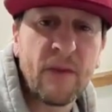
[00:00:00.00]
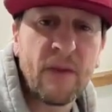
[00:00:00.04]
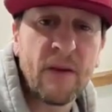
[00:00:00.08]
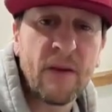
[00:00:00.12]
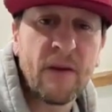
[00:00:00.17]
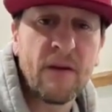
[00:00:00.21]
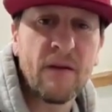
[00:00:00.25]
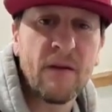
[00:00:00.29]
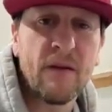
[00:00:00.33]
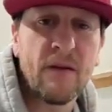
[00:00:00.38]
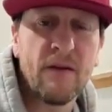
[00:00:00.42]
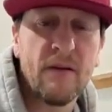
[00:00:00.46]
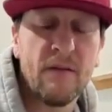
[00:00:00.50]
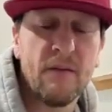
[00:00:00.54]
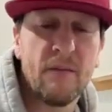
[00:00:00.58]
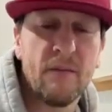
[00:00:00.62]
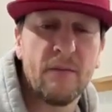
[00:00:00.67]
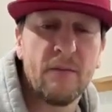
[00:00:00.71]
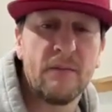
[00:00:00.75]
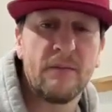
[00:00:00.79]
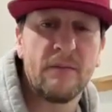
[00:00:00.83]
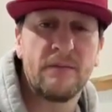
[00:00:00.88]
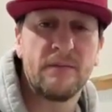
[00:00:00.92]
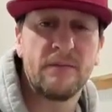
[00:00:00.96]

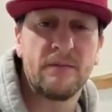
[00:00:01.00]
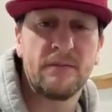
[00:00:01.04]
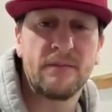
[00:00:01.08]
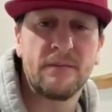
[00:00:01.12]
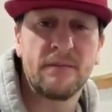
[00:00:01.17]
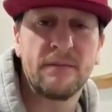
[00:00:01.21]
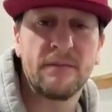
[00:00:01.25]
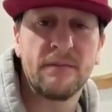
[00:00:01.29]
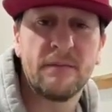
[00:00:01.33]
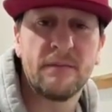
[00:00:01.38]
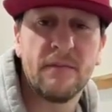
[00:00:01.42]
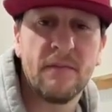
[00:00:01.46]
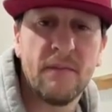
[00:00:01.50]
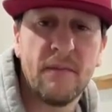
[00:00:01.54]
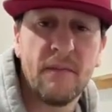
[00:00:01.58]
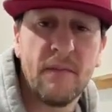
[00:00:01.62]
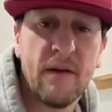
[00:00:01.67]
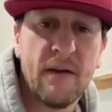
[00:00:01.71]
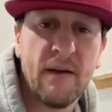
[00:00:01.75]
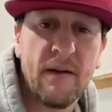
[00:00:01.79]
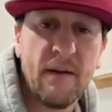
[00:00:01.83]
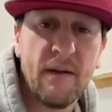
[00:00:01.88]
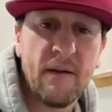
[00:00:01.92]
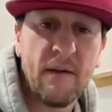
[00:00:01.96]

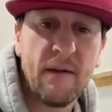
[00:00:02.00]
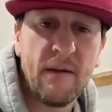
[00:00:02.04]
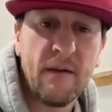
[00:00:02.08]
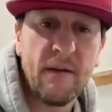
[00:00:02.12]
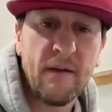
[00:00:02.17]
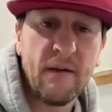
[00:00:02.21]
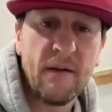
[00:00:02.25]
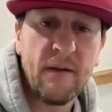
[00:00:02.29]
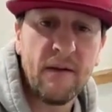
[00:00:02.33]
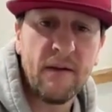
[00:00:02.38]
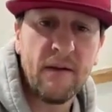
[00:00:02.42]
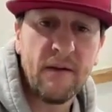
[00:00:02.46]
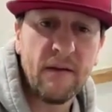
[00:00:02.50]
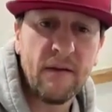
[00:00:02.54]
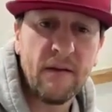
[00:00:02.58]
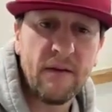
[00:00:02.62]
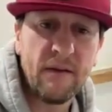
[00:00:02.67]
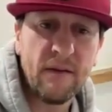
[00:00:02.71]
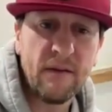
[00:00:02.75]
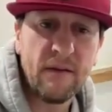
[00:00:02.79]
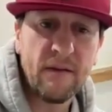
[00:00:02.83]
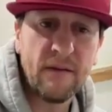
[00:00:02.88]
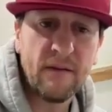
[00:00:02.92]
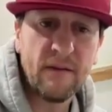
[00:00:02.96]

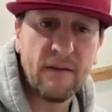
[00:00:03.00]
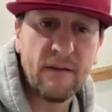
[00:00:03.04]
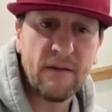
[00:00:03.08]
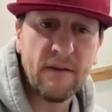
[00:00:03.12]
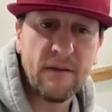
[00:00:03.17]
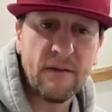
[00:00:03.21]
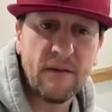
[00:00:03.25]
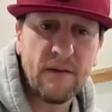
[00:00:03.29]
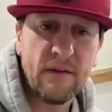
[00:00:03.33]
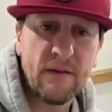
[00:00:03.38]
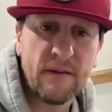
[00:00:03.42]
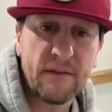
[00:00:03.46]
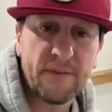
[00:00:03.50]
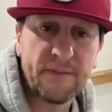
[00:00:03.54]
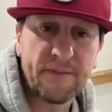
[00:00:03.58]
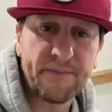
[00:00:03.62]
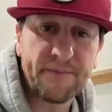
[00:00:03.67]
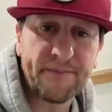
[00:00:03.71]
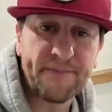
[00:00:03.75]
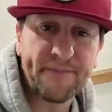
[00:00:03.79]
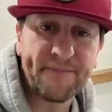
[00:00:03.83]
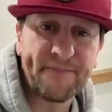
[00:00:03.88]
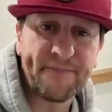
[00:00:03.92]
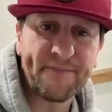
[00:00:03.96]

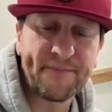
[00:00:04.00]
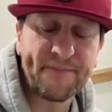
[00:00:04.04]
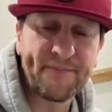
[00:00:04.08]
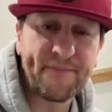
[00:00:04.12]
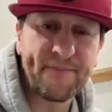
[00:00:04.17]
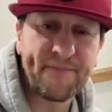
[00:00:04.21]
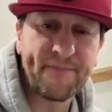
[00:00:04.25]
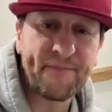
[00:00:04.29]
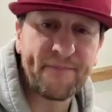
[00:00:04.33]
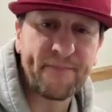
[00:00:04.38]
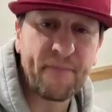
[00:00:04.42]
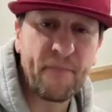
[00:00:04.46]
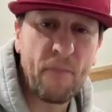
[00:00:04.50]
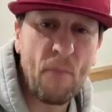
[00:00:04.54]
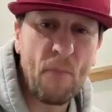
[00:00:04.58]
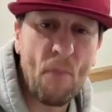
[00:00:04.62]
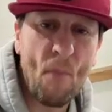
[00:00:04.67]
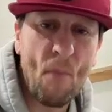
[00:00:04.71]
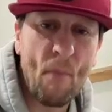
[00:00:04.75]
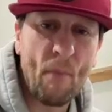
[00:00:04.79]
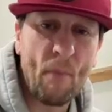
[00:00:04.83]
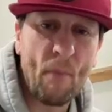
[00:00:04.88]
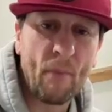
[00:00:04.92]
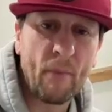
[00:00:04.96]

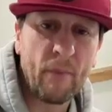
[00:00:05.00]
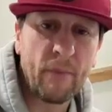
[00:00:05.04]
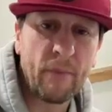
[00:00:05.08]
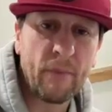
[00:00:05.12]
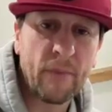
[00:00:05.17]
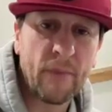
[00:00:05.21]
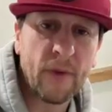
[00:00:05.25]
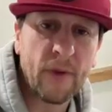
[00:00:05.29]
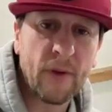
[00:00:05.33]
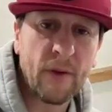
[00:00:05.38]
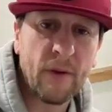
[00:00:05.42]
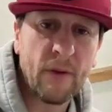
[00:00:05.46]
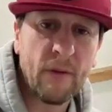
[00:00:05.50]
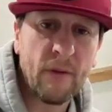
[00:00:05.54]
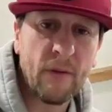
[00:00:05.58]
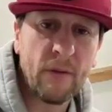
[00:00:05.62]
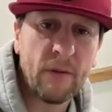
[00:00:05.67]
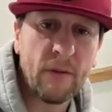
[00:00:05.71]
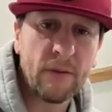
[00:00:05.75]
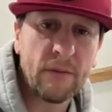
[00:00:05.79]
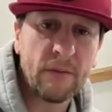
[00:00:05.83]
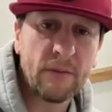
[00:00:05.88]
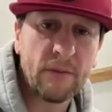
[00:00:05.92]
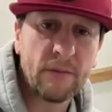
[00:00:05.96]

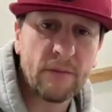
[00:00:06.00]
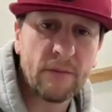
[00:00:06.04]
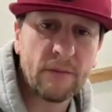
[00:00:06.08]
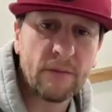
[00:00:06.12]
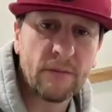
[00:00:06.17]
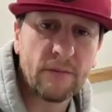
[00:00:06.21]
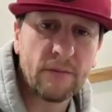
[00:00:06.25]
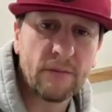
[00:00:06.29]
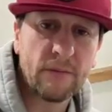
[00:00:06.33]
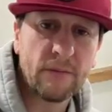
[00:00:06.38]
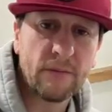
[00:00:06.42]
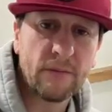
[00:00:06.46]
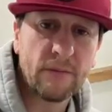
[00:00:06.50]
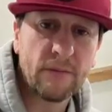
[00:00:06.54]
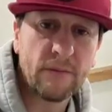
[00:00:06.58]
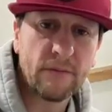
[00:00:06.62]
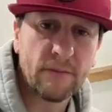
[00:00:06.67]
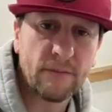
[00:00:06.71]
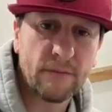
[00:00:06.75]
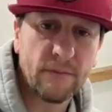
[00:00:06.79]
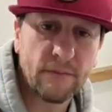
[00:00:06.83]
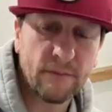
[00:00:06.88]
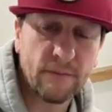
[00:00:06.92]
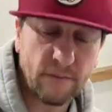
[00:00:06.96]

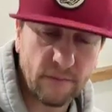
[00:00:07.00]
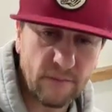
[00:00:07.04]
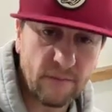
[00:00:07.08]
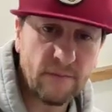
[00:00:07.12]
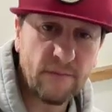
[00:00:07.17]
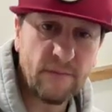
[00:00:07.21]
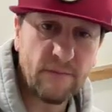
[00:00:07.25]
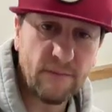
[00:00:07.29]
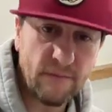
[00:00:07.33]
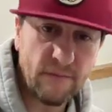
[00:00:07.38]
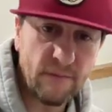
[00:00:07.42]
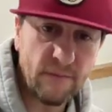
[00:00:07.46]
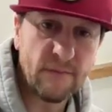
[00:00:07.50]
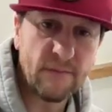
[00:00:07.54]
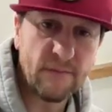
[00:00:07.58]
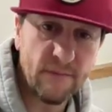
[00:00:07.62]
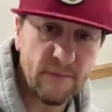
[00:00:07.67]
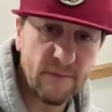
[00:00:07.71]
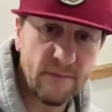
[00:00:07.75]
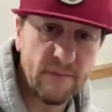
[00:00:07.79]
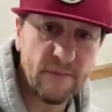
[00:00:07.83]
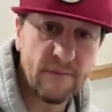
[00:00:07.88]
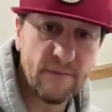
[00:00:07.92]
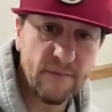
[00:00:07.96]
The person shown says nothing.